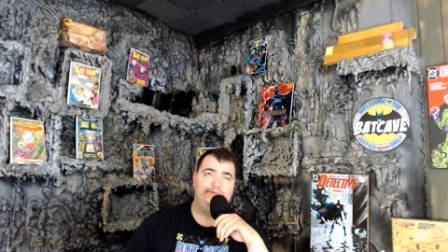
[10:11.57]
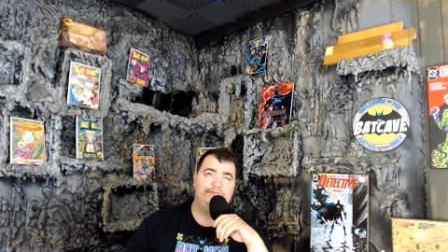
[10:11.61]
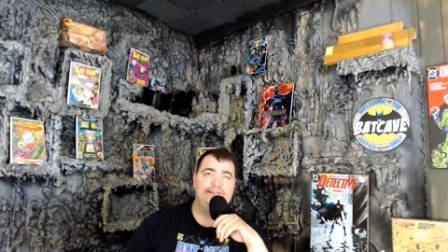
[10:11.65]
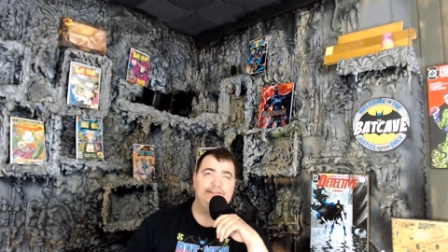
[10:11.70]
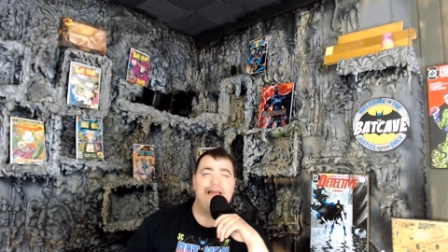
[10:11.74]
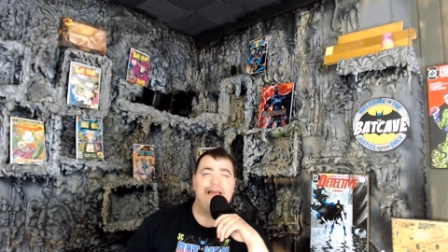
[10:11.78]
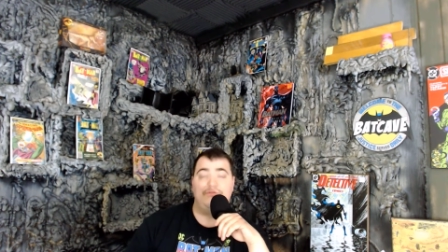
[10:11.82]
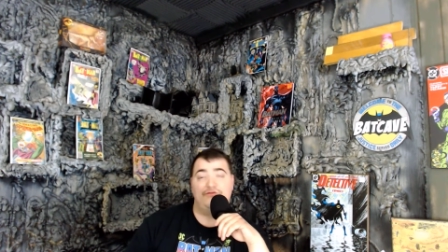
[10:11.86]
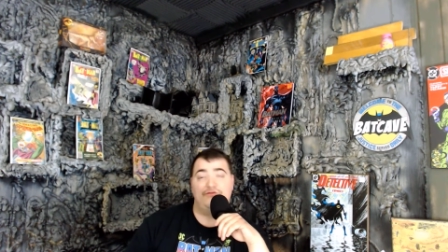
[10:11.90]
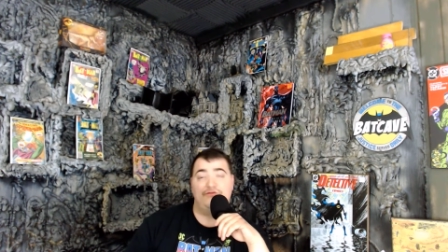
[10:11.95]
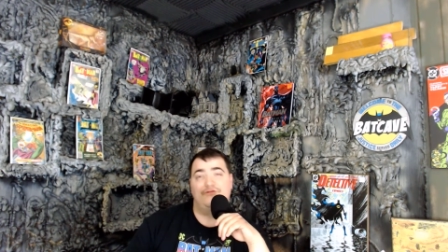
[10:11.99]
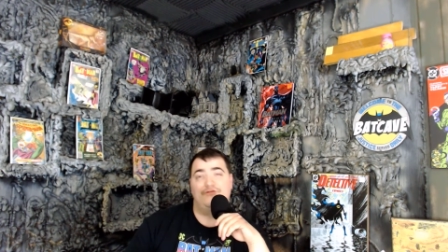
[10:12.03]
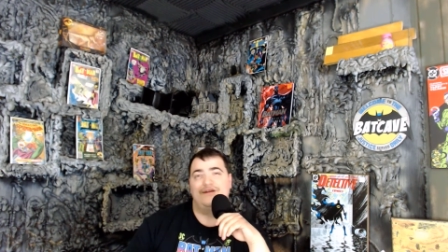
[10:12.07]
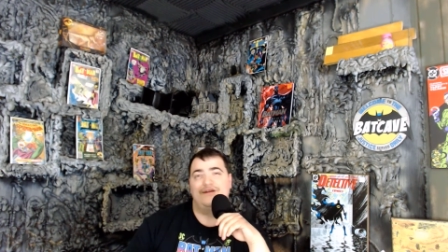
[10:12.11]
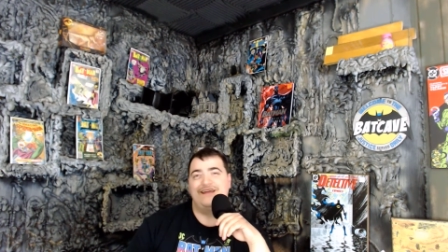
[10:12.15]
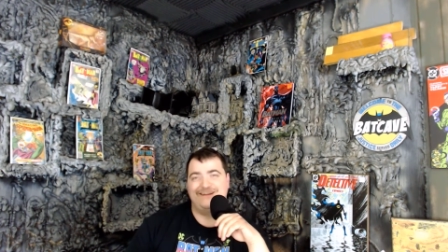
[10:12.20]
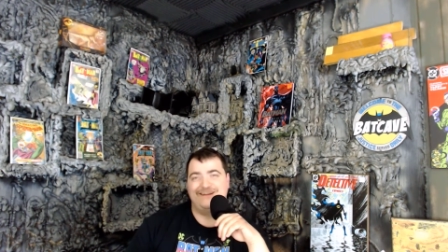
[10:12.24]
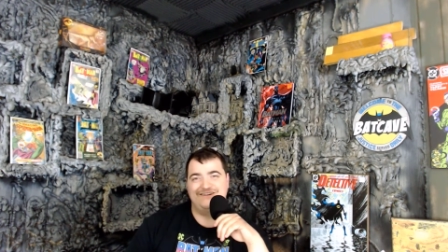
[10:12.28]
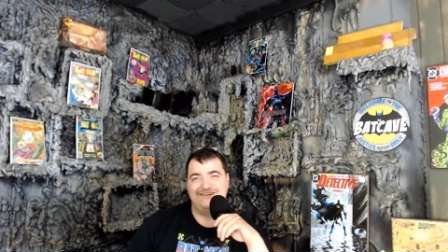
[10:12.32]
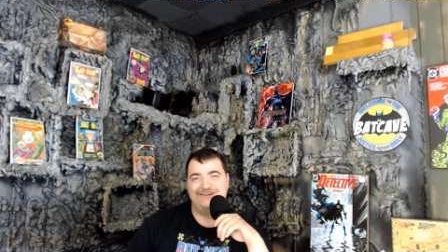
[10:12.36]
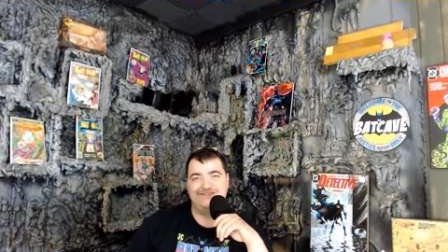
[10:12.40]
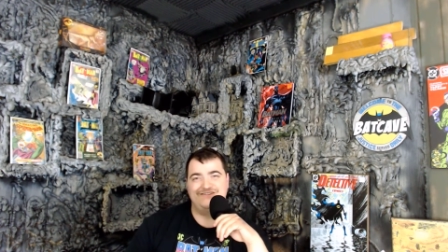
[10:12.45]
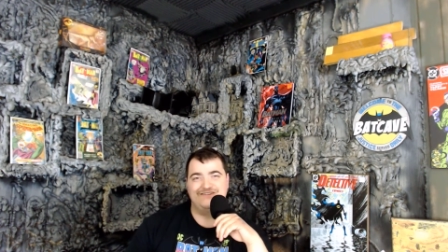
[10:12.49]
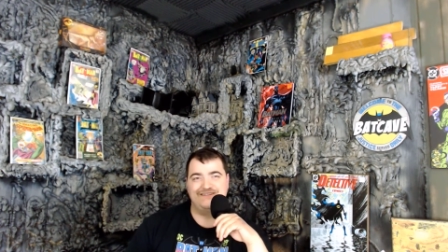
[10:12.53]
Top three.
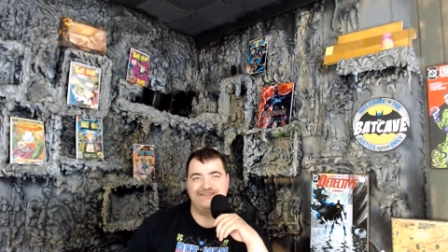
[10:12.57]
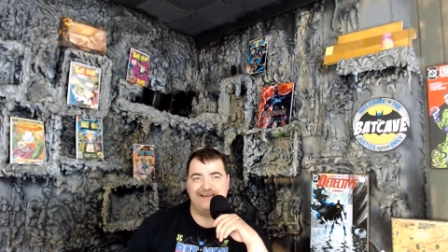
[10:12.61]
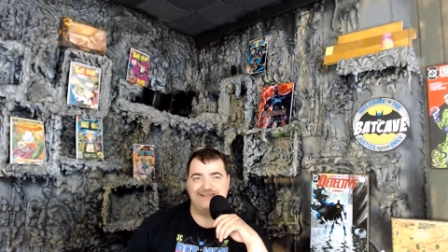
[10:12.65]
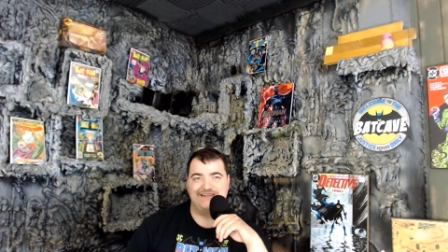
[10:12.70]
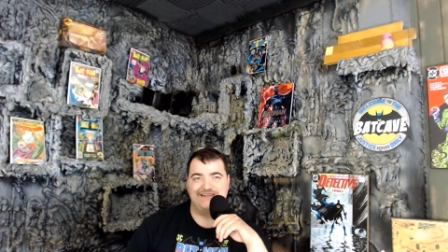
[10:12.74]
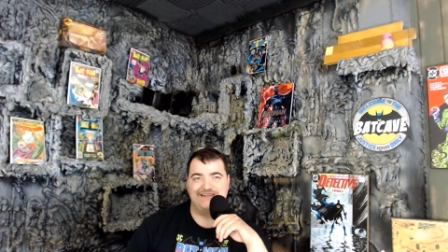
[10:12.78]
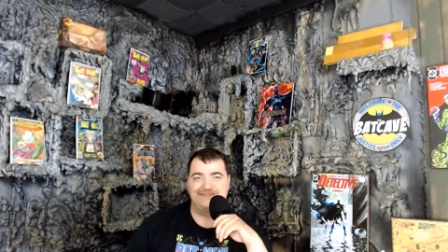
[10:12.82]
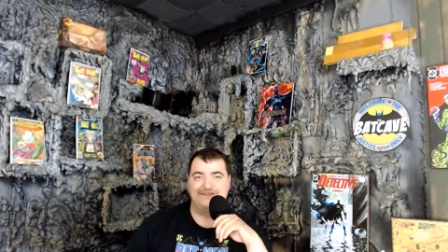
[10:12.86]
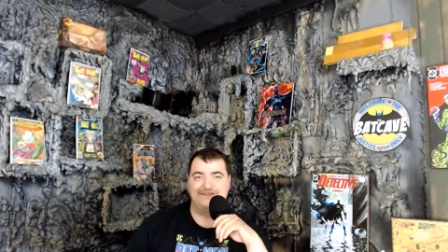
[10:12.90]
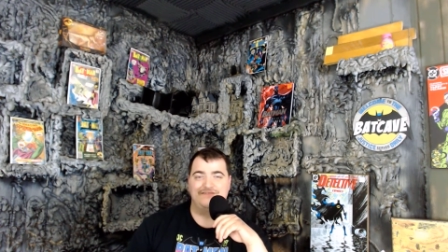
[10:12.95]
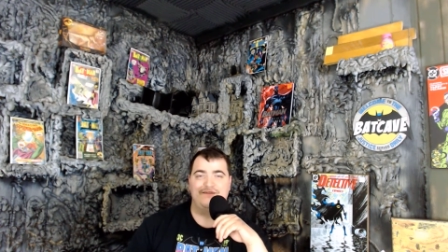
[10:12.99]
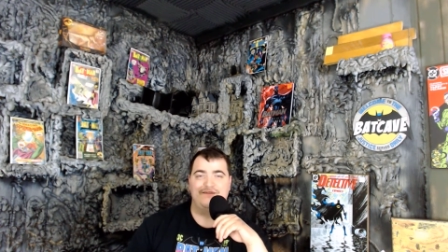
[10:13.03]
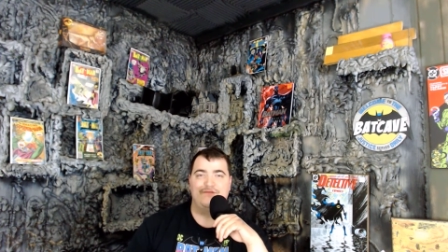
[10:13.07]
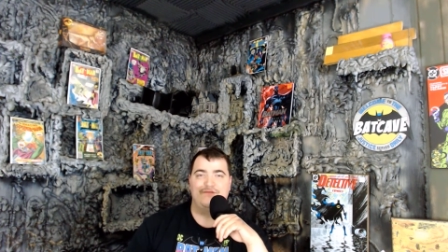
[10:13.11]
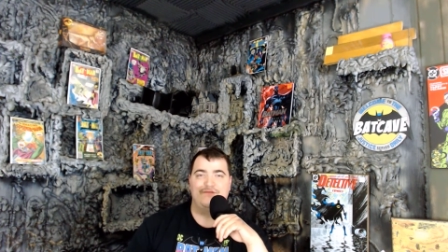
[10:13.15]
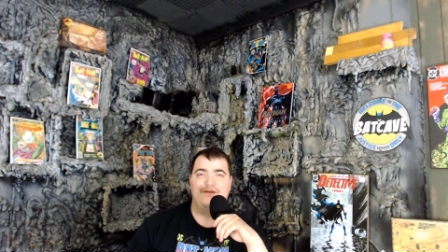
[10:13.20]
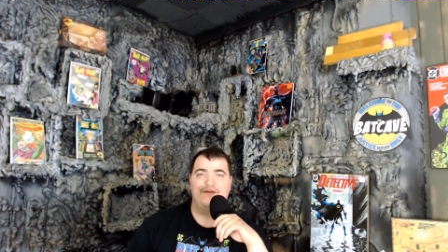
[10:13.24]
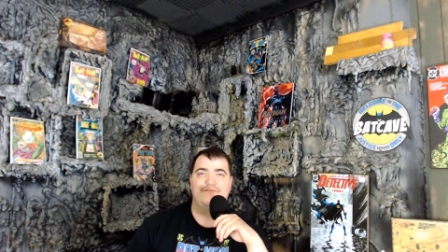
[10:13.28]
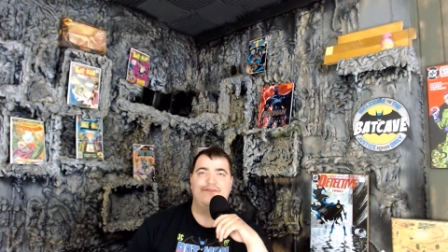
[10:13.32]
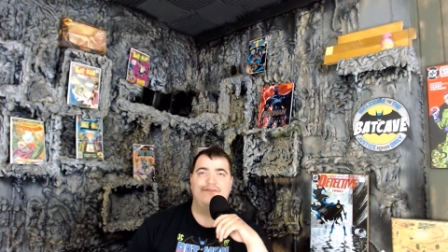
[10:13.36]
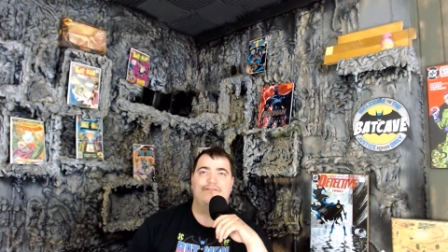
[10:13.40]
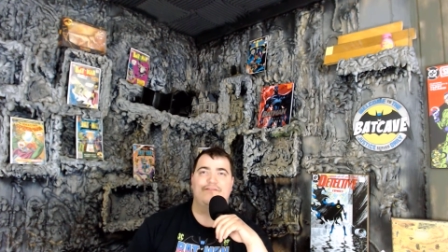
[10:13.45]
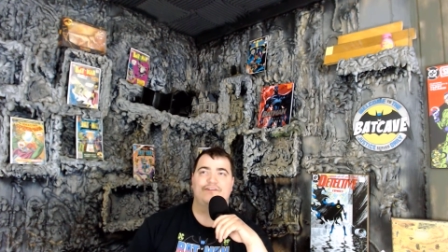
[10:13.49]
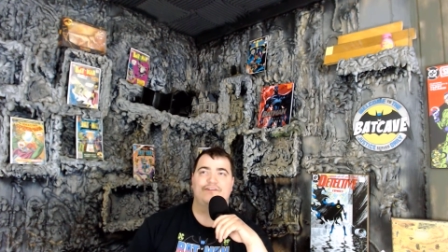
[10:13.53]
I shouldn't say necessarily my
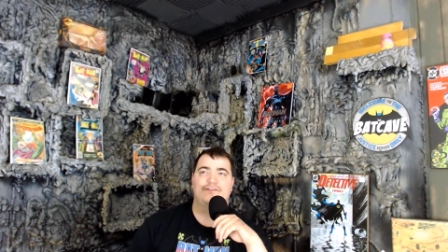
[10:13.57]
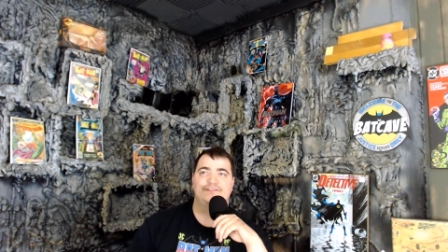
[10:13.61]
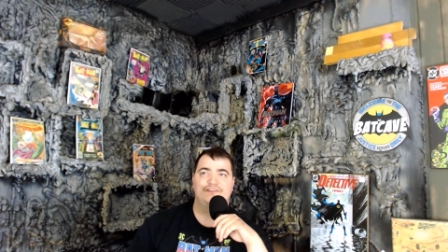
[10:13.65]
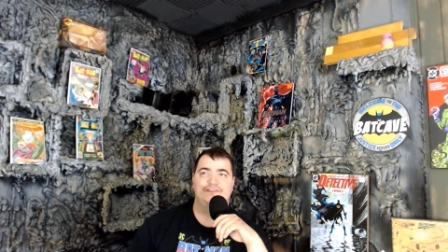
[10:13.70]
favorite.